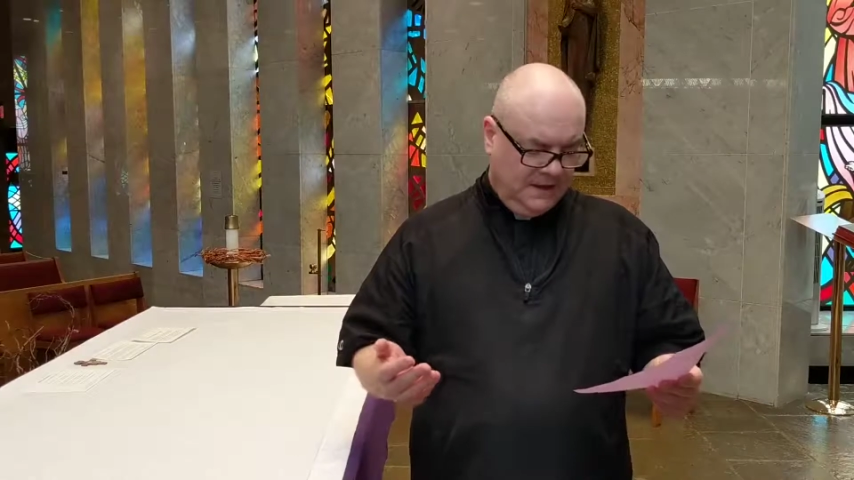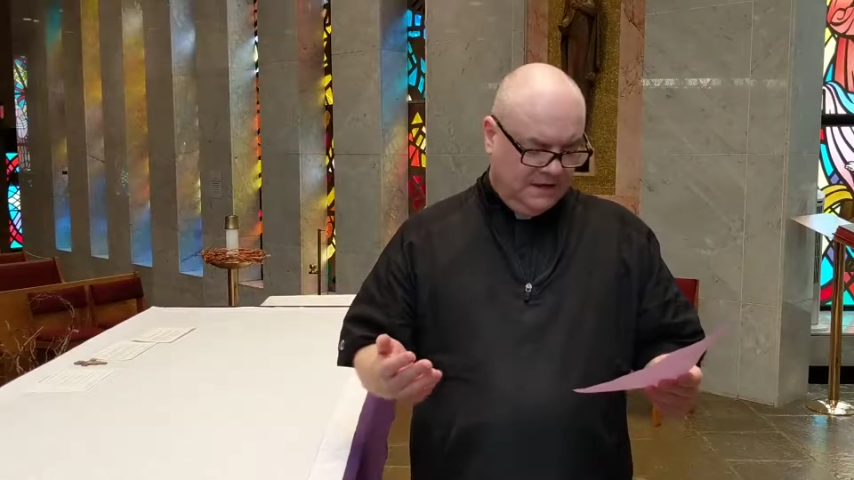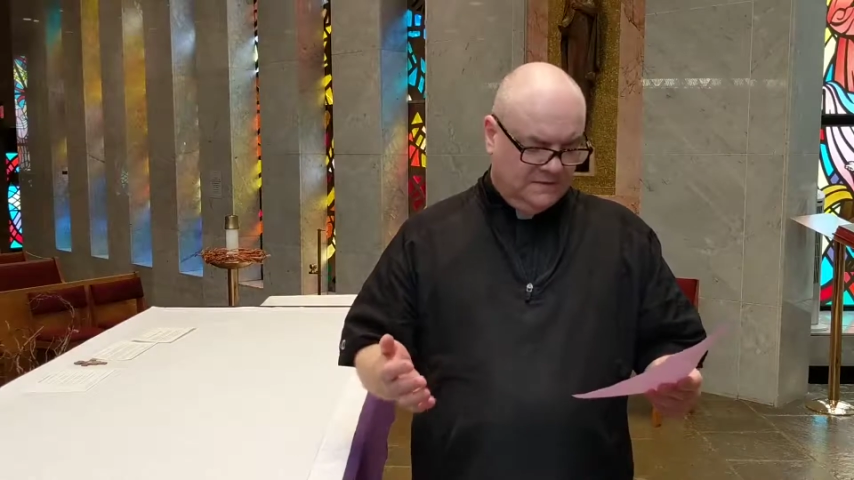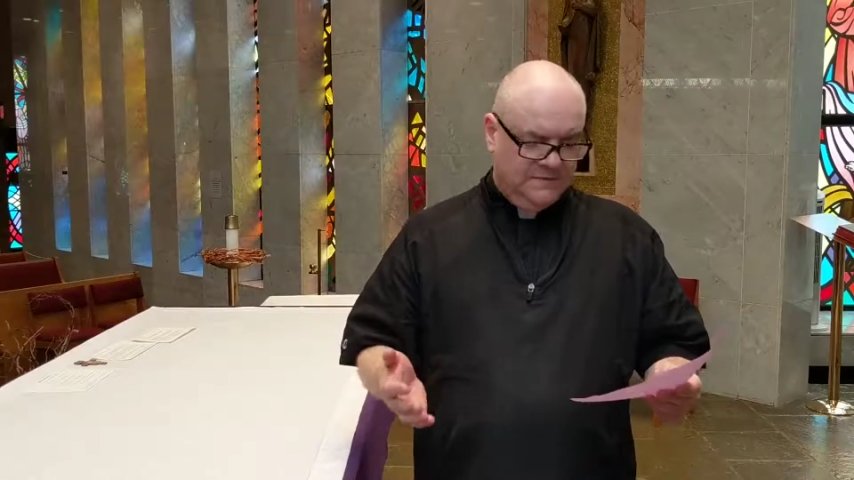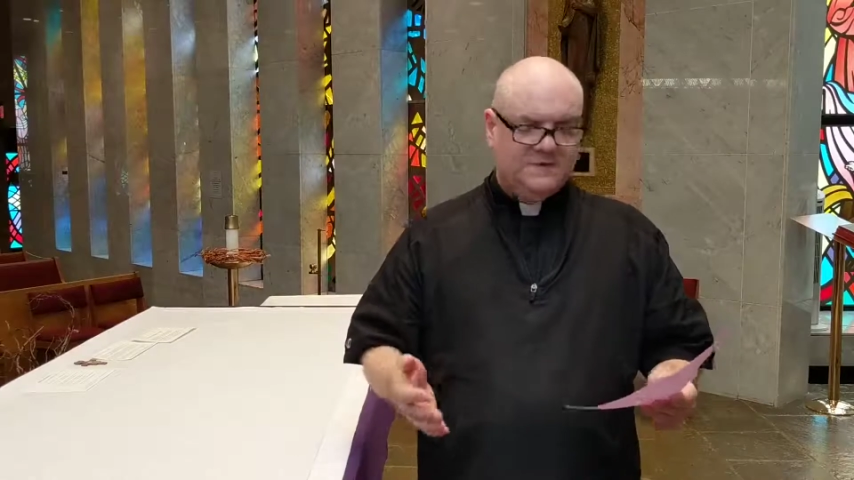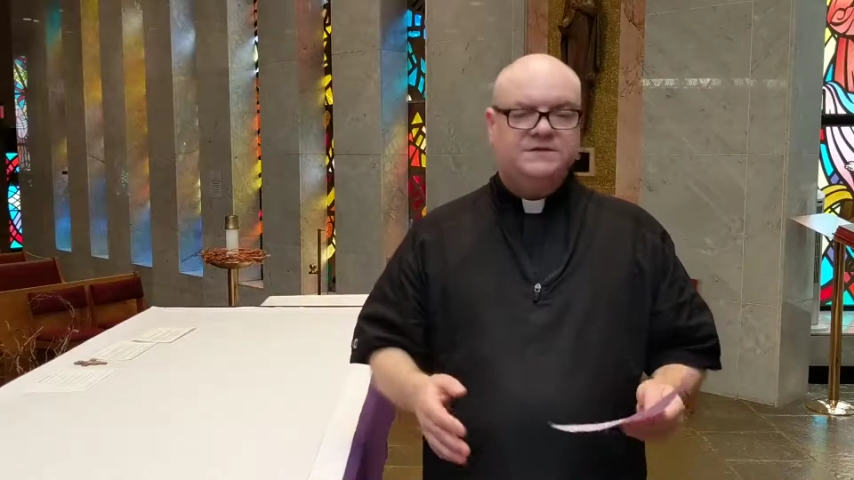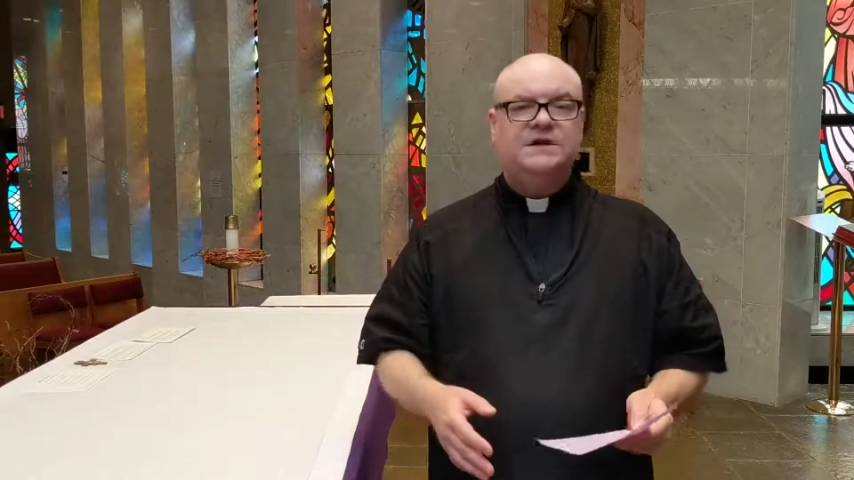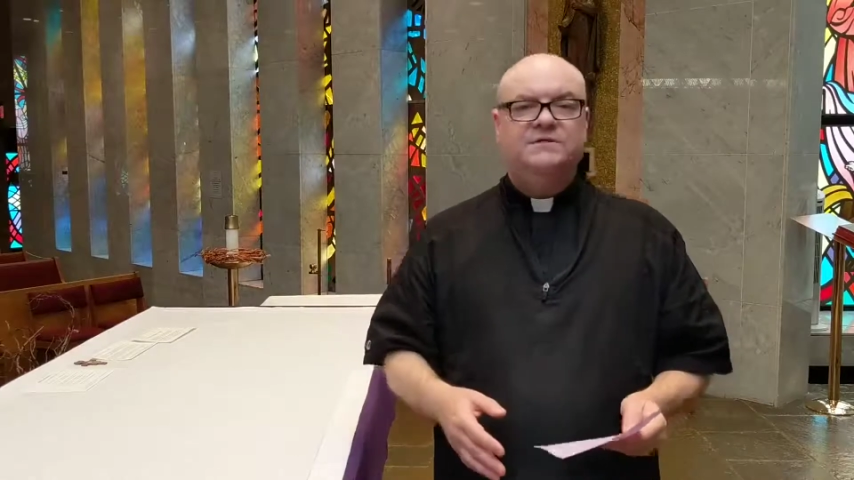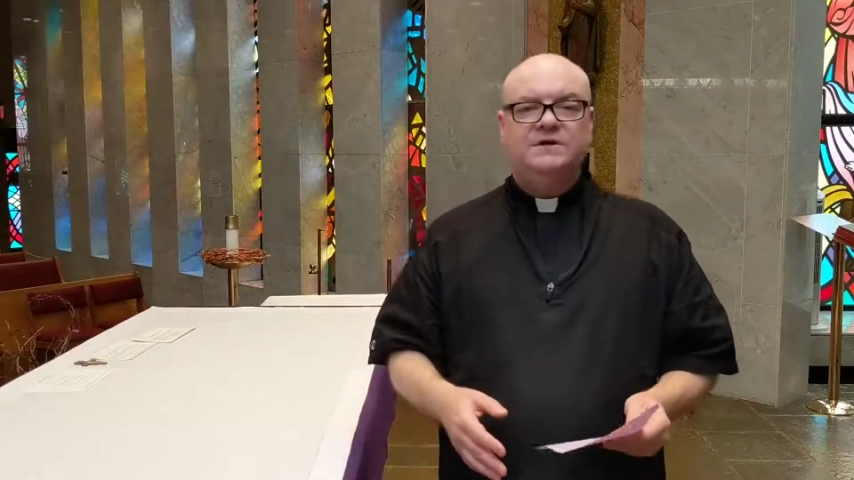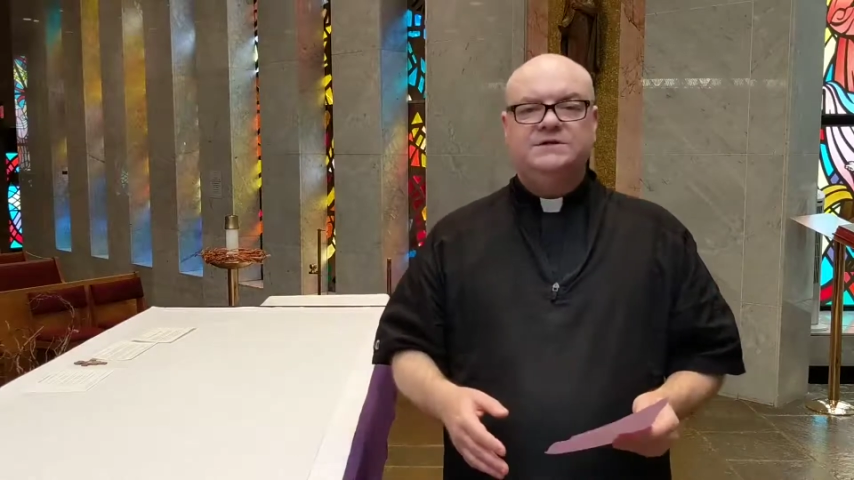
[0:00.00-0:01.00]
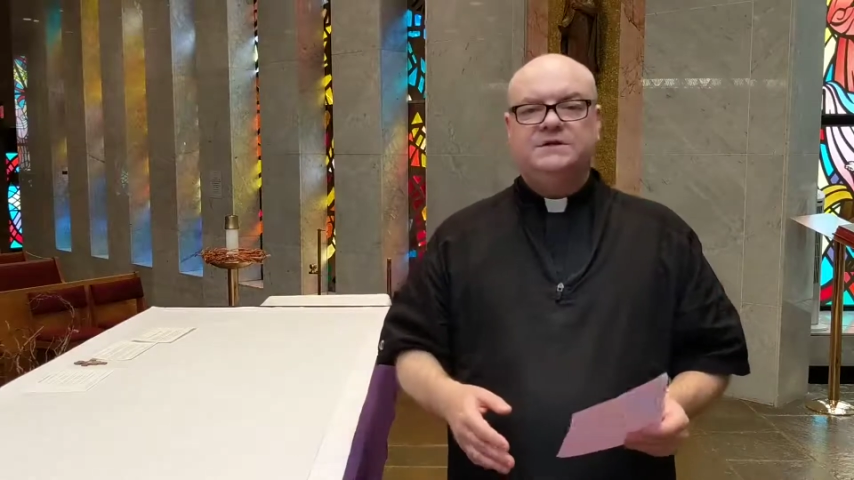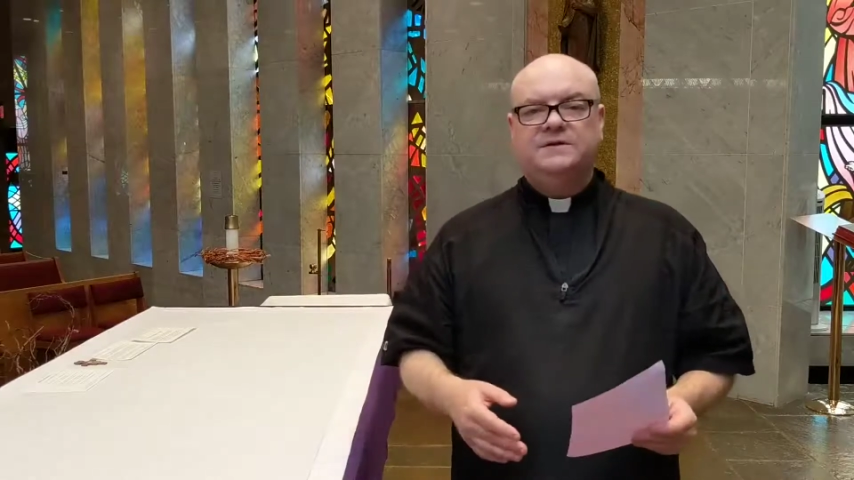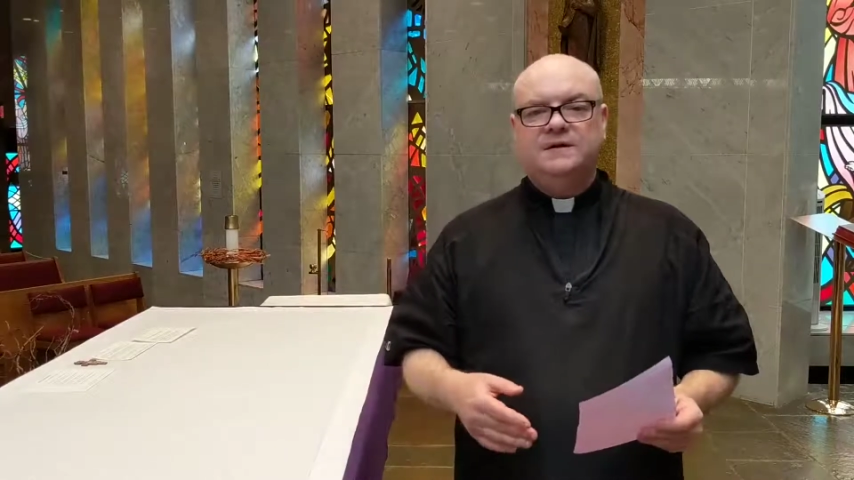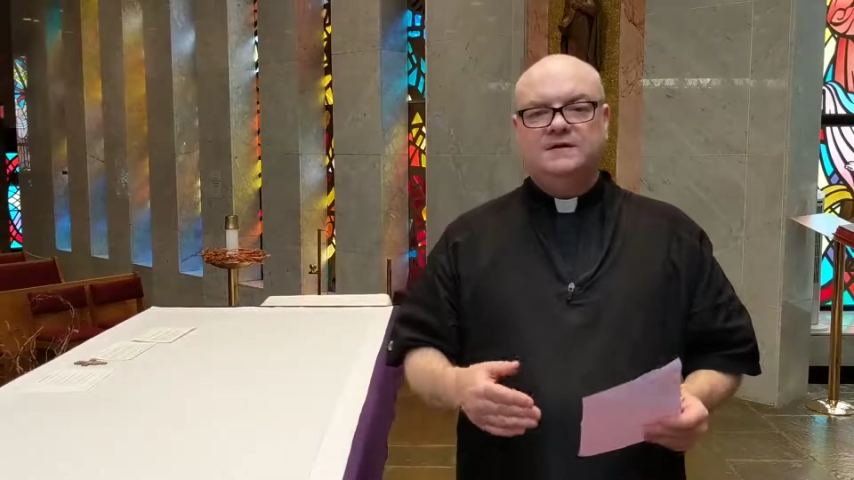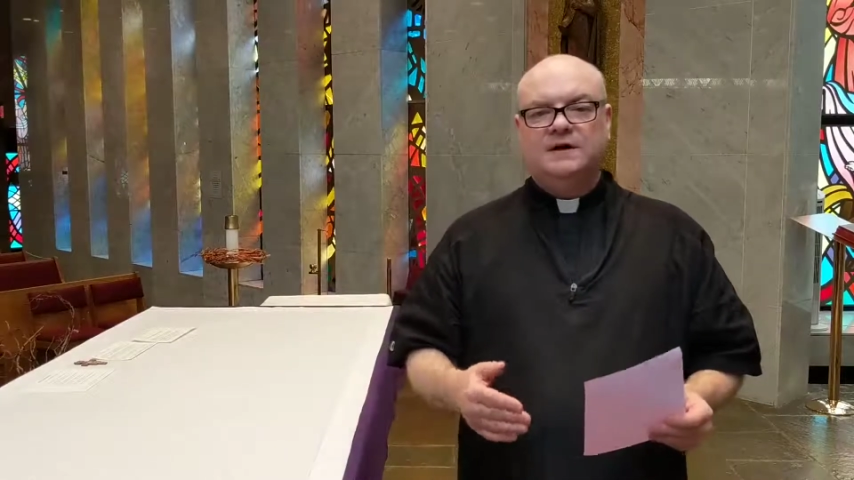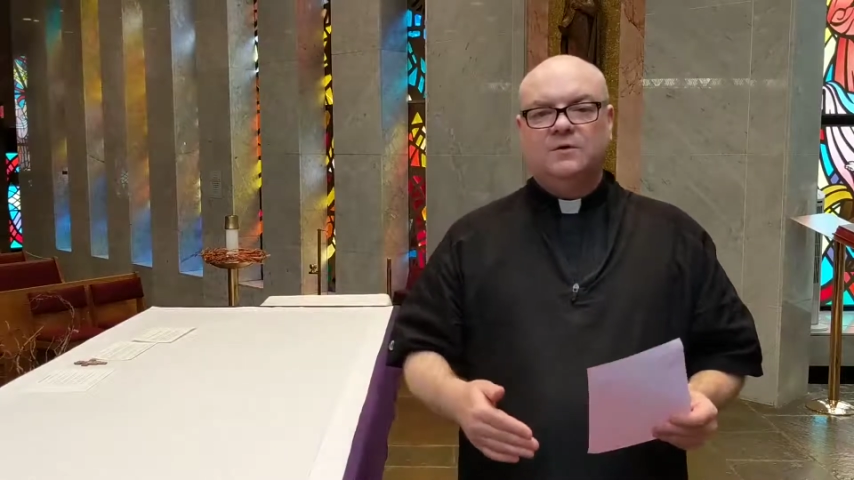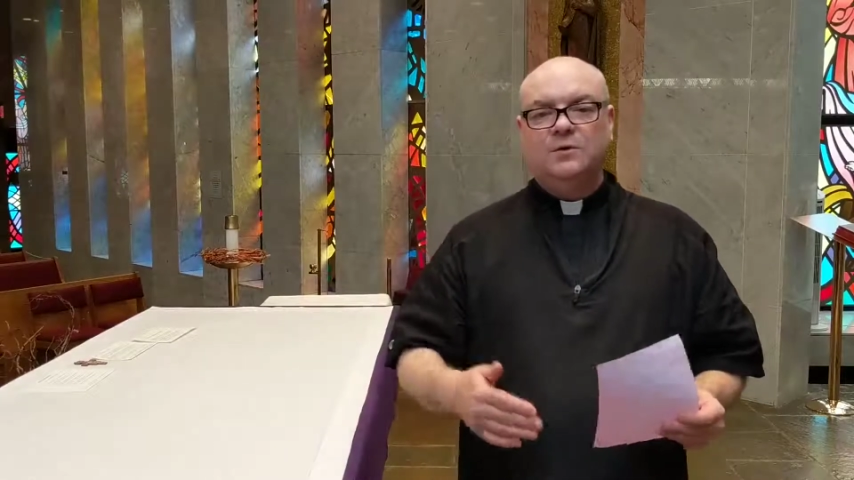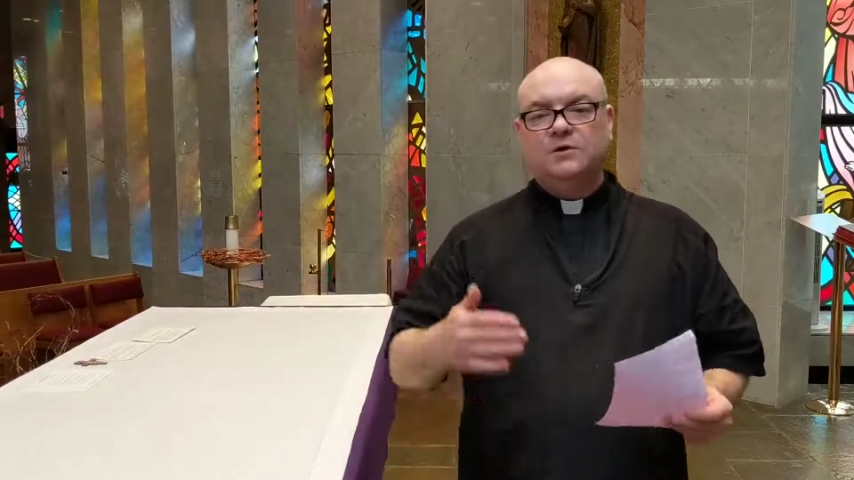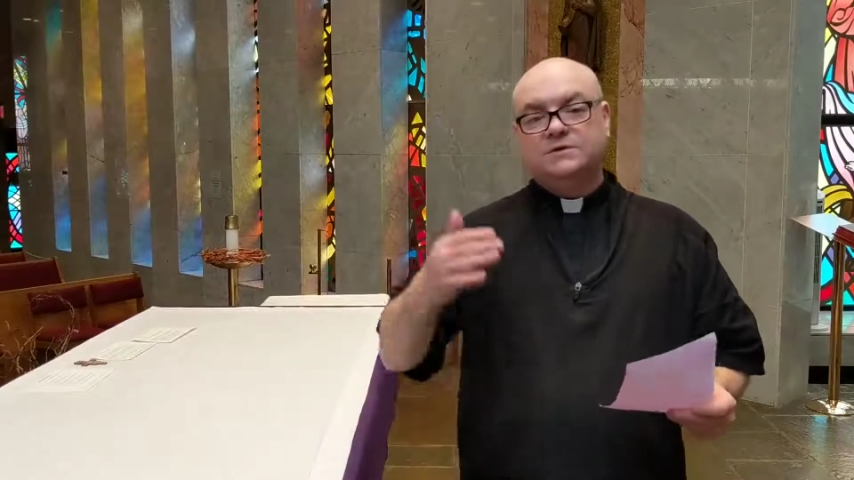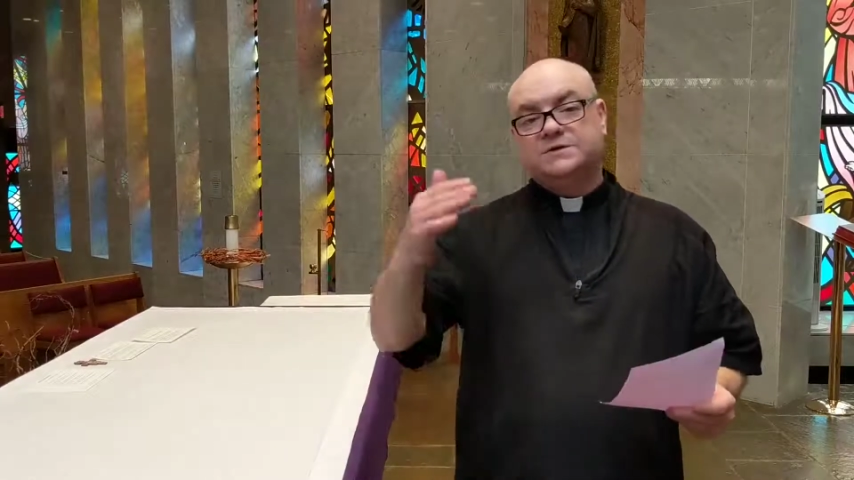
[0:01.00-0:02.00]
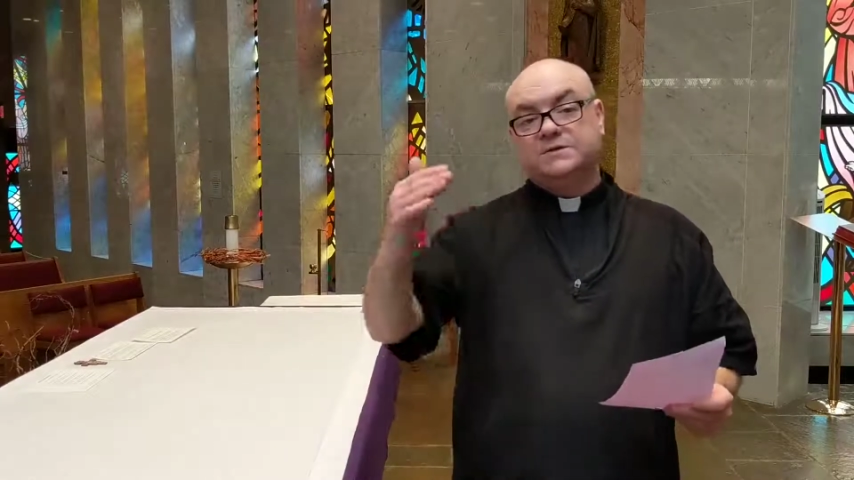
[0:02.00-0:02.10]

and for the salvation of the entire world.